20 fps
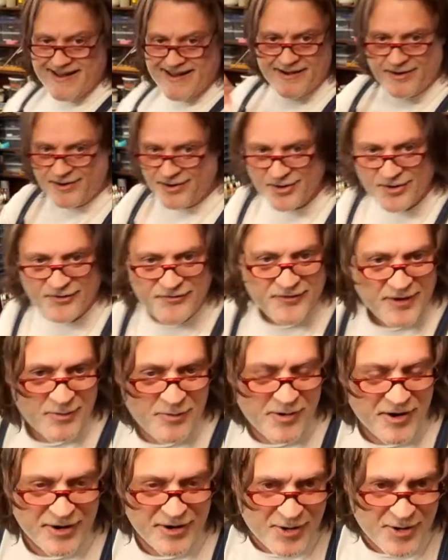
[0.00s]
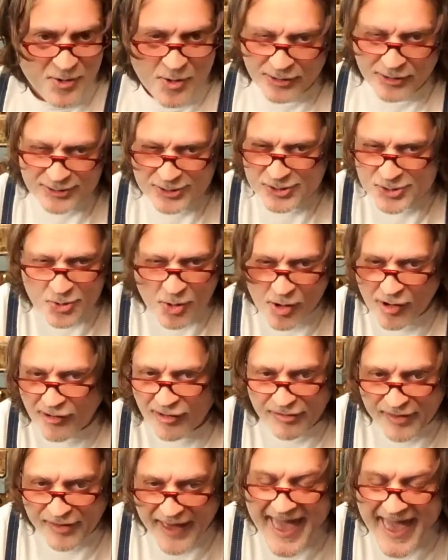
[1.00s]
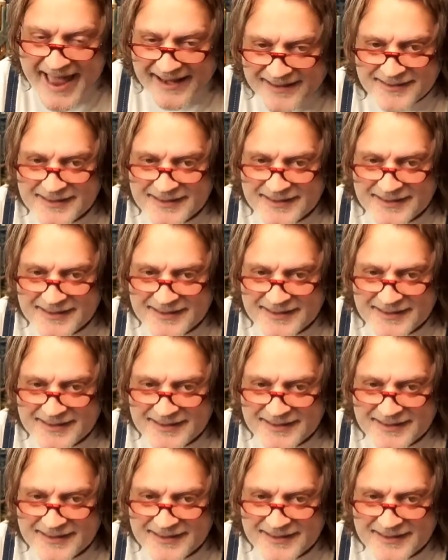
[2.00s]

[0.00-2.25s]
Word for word: don't know if I want to go and do all that.